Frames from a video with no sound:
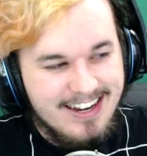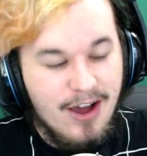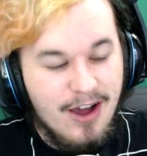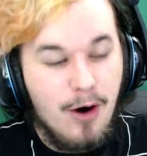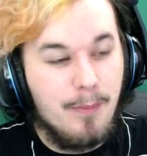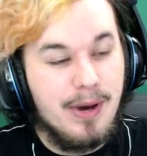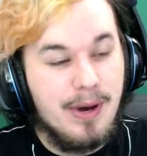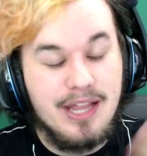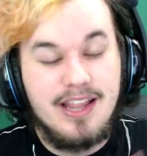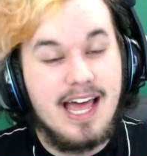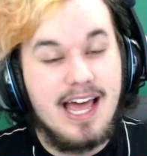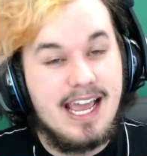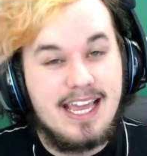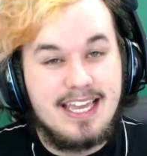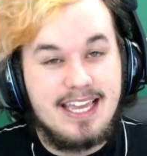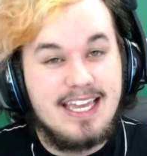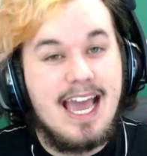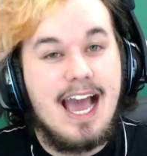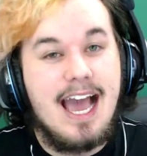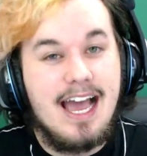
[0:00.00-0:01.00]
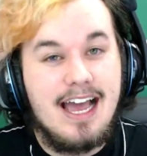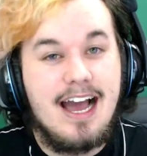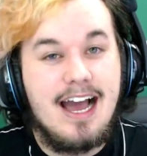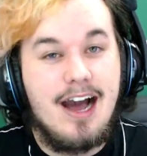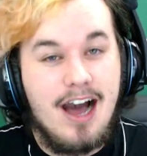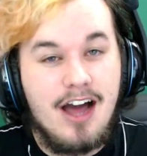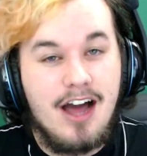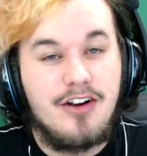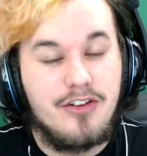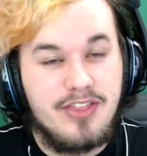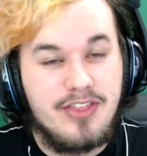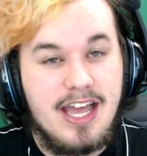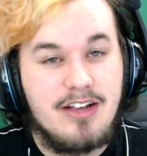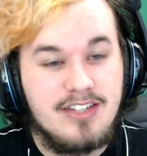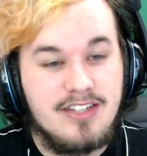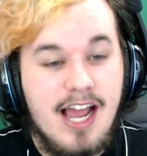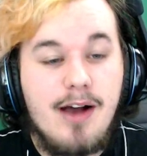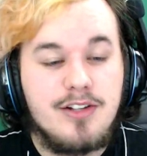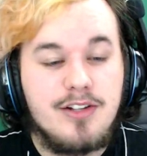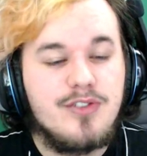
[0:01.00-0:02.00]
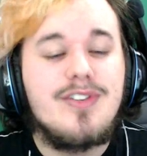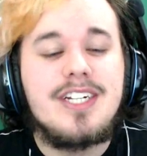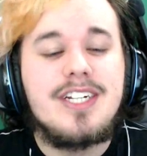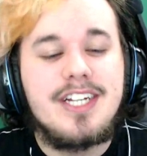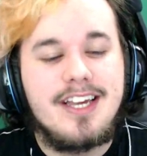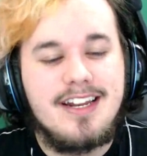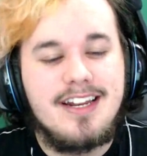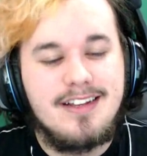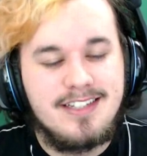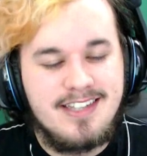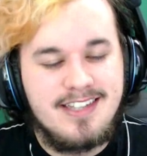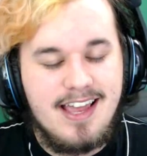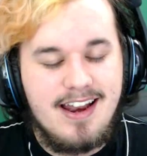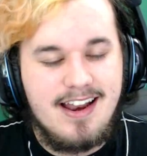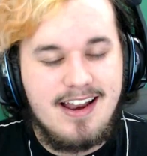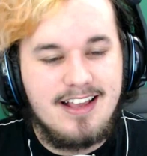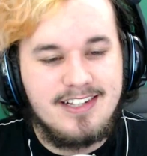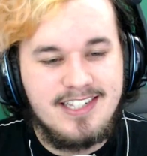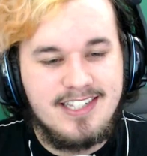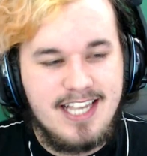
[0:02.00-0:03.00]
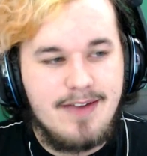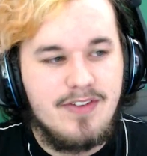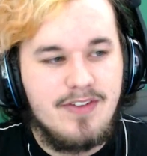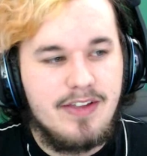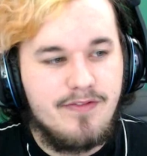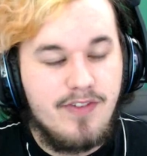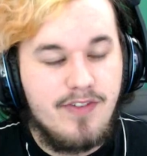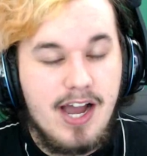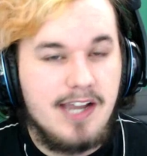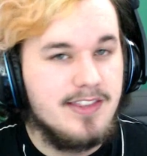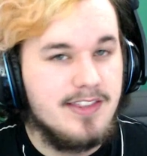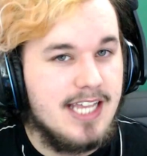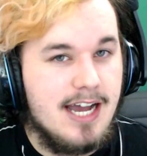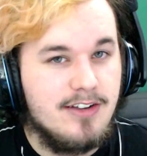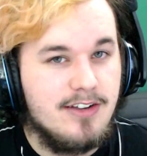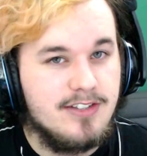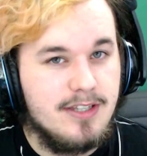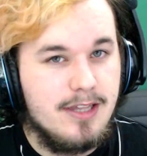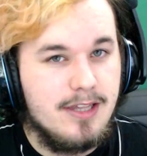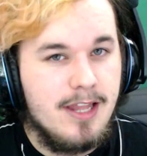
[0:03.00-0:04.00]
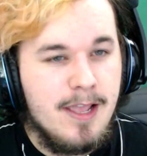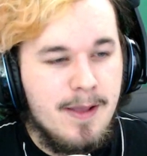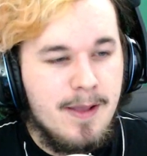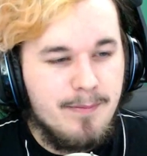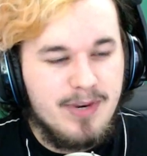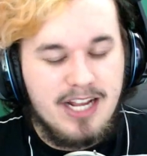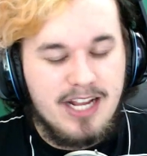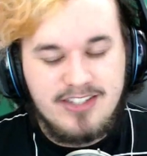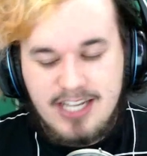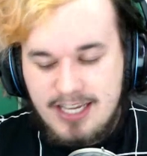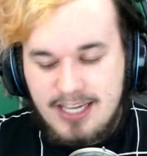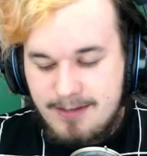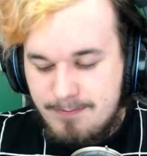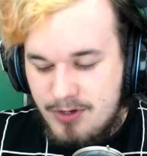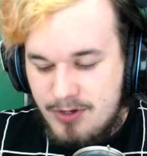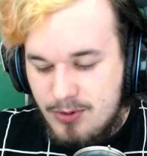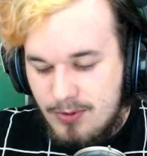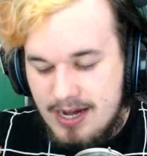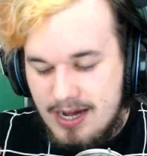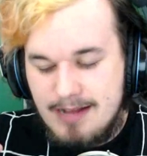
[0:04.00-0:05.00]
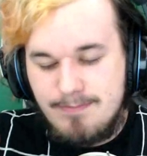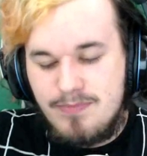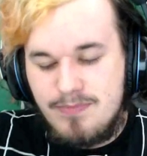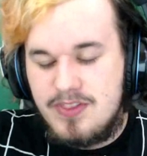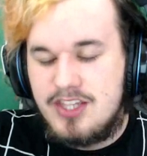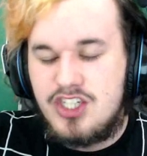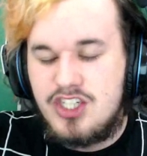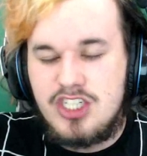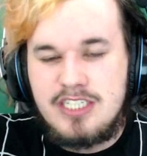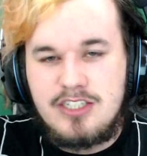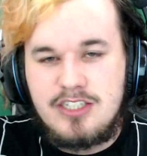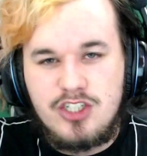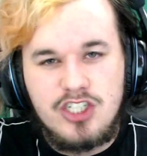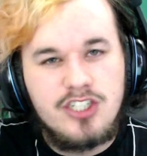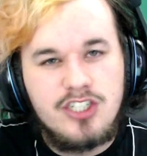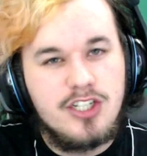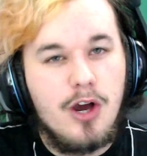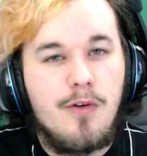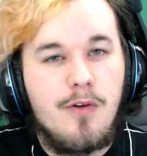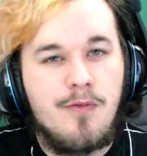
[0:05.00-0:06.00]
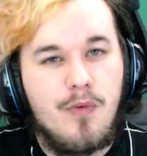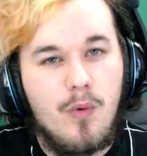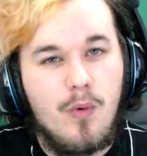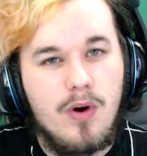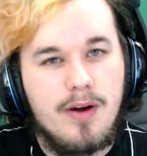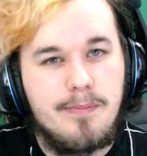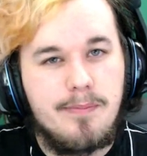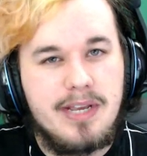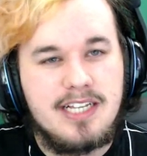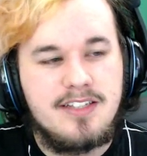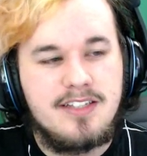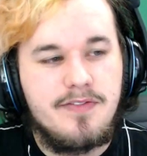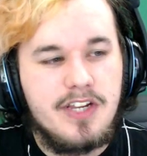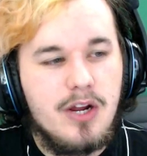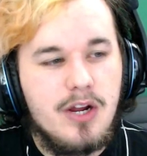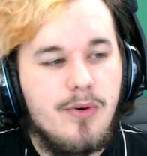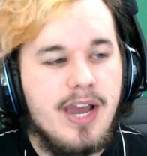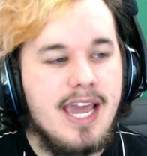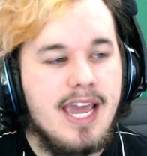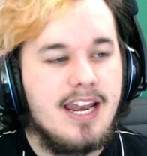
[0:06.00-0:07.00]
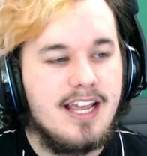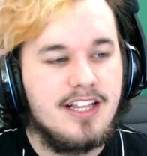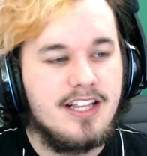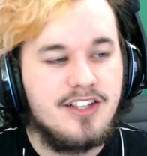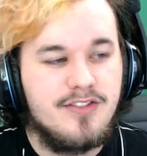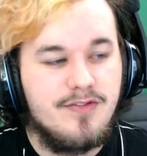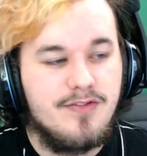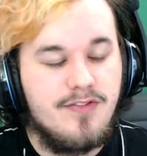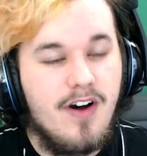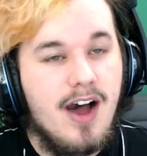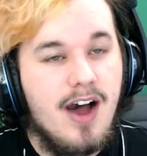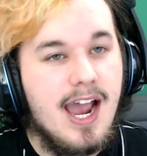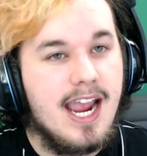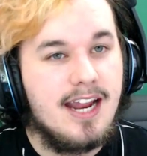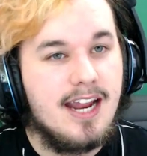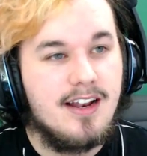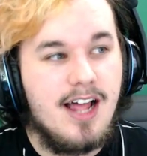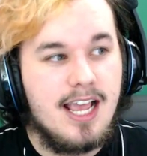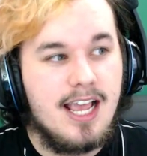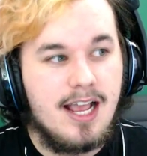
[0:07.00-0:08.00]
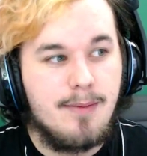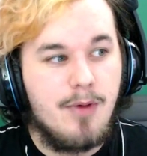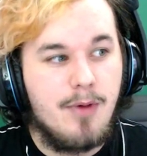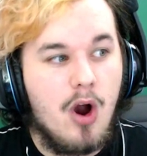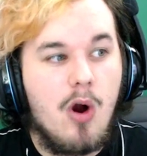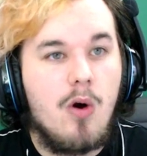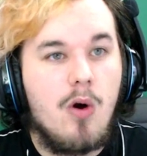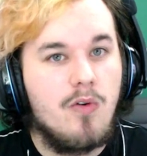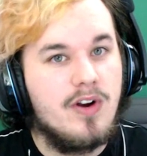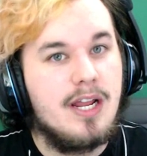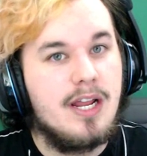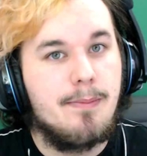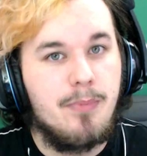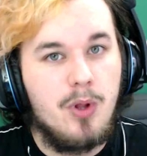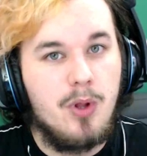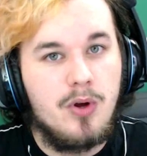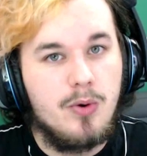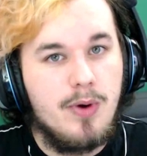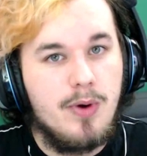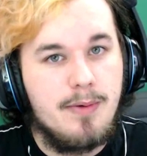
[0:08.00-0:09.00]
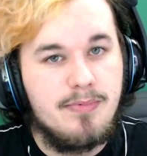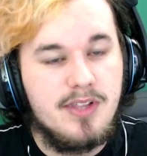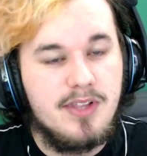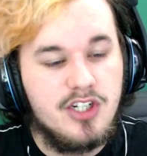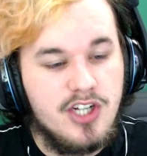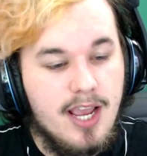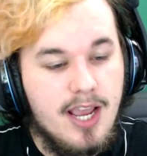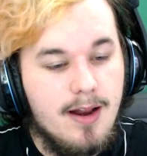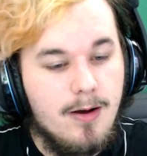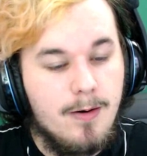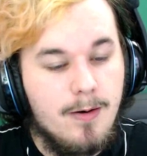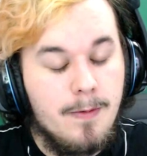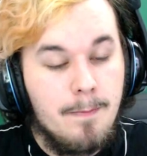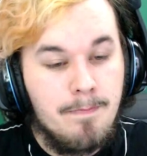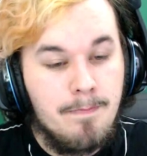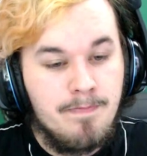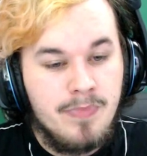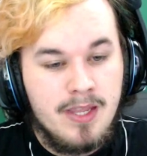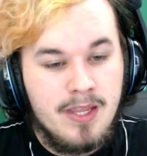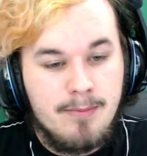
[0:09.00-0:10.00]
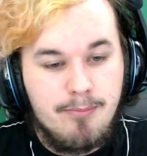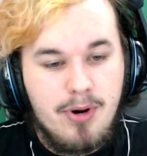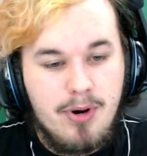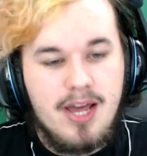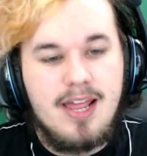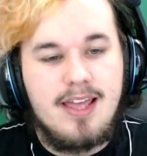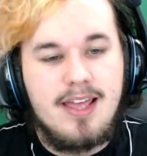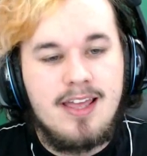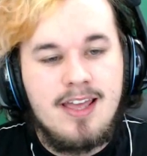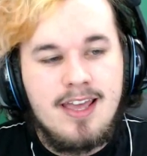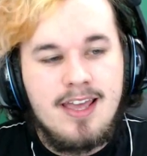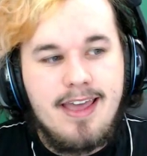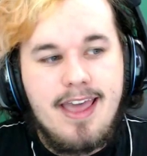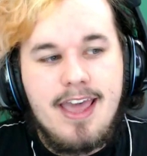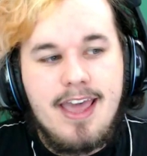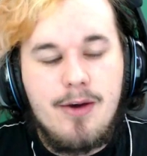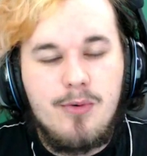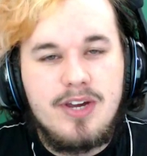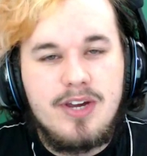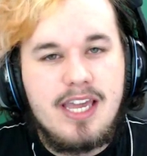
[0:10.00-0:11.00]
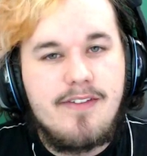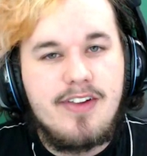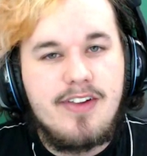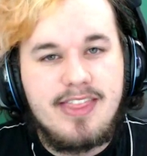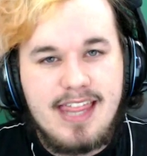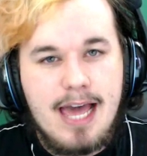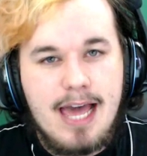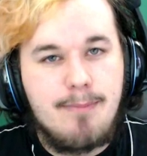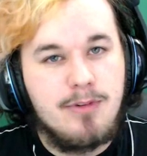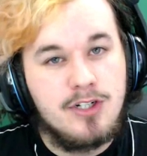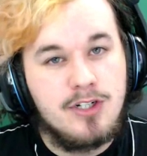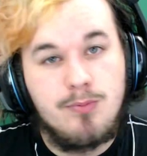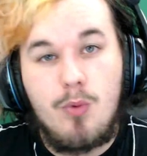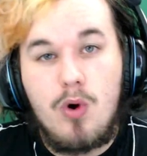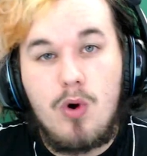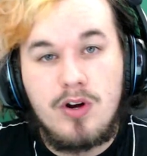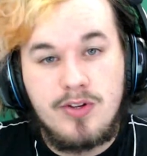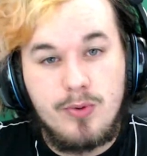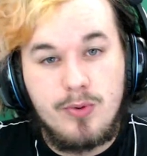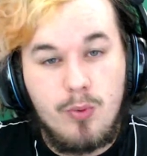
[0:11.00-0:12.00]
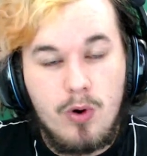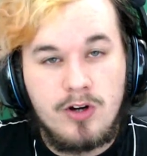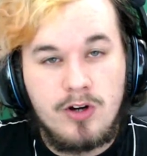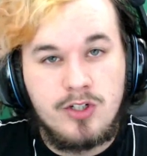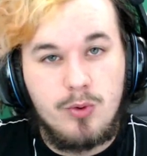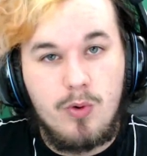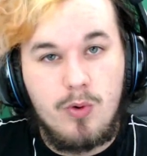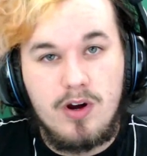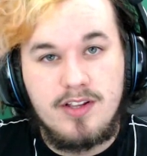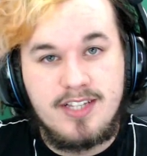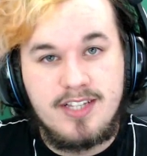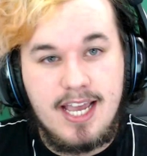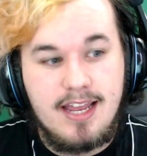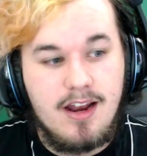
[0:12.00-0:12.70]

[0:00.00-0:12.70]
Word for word: No, but like, yeah, one hundred thousand. I was originally going to set it as seventy-five thousand, but I was like, you know what? Just, just go for it, because if you don't hit it, it's fine. Like, I'm already blown away with the channel, but it will give you that much more to work towards.